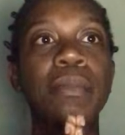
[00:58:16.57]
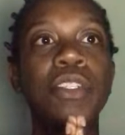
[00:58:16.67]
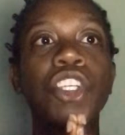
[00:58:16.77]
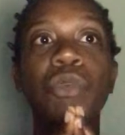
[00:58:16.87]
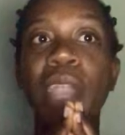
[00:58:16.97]

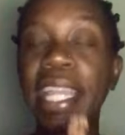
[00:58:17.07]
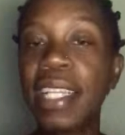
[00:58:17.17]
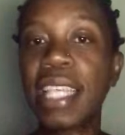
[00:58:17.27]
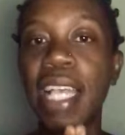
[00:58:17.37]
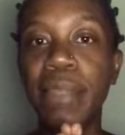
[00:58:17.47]

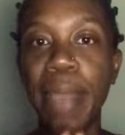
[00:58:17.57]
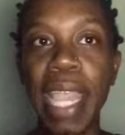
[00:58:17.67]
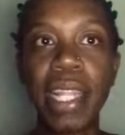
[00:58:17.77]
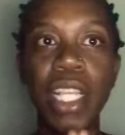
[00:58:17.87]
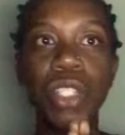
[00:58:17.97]
Uranus has
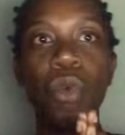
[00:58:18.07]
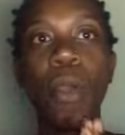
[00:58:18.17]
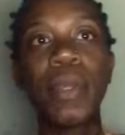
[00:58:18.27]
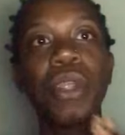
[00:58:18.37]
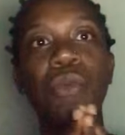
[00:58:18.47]
made its
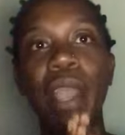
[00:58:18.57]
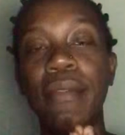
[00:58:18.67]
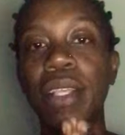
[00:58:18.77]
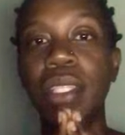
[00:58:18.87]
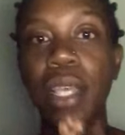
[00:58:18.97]
orbit
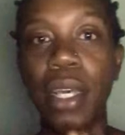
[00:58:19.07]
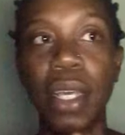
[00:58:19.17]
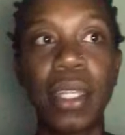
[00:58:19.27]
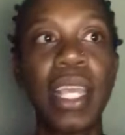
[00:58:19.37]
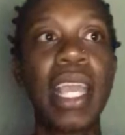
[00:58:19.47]
around the
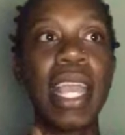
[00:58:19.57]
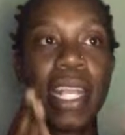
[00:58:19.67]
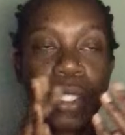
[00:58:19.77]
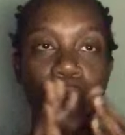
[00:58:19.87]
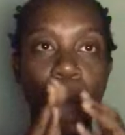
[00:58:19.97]
sun.
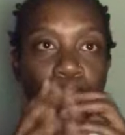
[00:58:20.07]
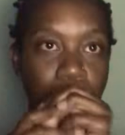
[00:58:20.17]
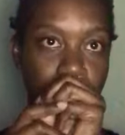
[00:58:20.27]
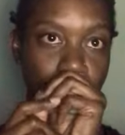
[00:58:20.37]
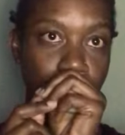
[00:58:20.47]
And so I put a
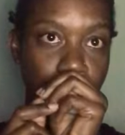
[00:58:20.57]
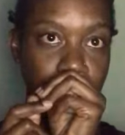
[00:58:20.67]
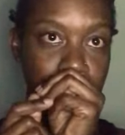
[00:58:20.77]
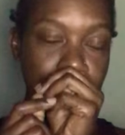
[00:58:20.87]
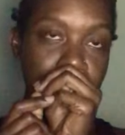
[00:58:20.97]
note,
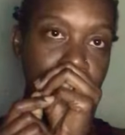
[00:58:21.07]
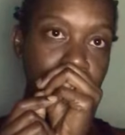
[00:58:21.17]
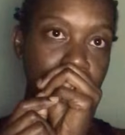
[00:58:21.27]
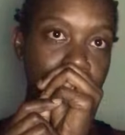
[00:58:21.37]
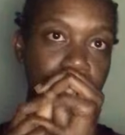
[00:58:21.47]

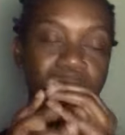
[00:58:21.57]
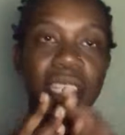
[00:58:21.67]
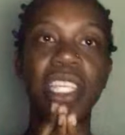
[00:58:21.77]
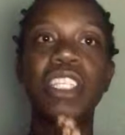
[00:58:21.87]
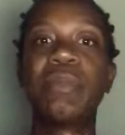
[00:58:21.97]

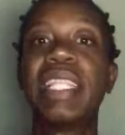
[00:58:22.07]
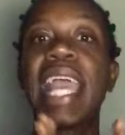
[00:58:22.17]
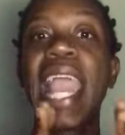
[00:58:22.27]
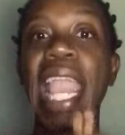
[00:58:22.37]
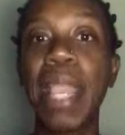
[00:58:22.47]
that
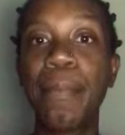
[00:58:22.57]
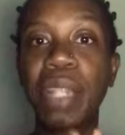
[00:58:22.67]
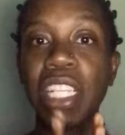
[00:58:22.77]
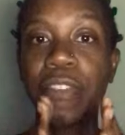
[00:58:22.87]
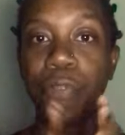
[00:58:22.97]
8
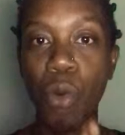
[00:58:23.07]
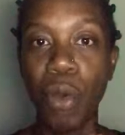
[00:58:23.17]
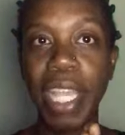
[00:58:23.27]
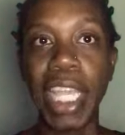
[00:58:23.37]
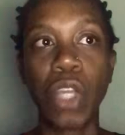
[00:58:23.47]
plus 4
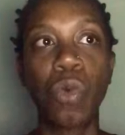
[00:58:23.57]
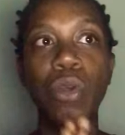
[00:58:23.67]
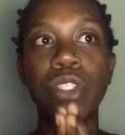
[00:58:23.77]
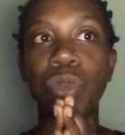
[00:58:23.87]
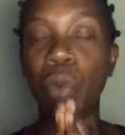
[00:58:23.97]

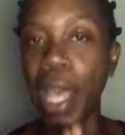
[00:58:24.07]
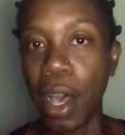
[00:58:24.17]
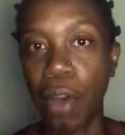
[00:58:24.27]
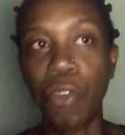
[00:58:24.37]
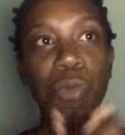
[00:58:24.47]
equals
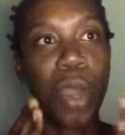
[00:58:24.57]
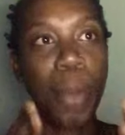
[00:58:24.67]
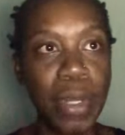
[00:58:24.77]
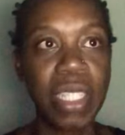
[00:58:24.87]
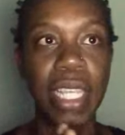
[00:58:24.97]
12,
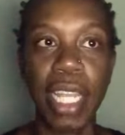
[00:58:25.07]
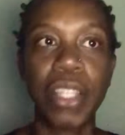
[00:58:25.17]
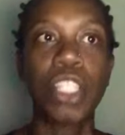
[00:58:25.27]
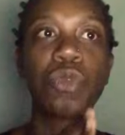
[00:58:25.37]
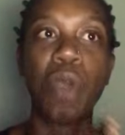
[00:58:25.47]
representing
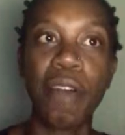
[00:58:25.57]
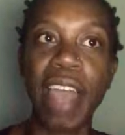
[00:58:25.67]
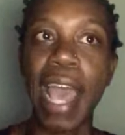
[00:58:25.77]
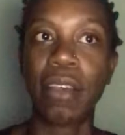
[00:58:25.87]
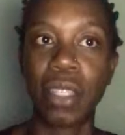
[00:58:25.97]
the 12
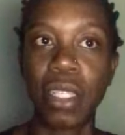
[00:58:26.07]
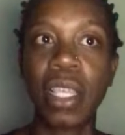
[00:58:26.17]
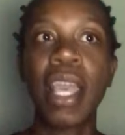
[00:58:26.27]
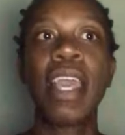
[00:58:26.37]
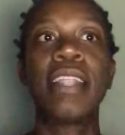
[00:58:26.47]
houses
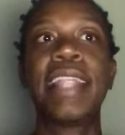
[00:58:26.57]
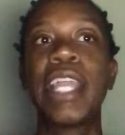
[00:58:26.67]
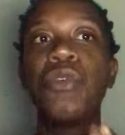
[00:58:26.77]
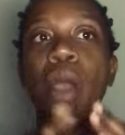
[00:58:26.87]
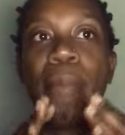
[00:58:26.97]
that
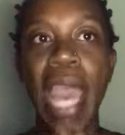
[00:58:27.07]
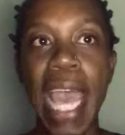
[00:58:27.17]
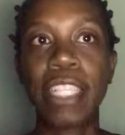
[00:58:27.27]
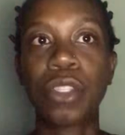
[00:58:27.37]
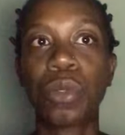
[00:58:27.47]
you have
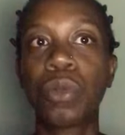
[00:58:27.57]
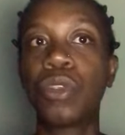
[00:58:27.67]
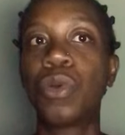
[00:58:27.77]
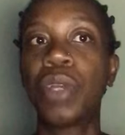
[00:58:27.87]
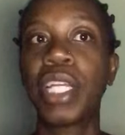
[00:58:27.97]
passed through
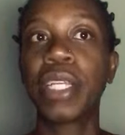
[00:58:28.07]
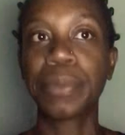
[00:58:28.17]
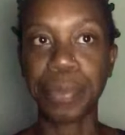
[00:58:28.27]
during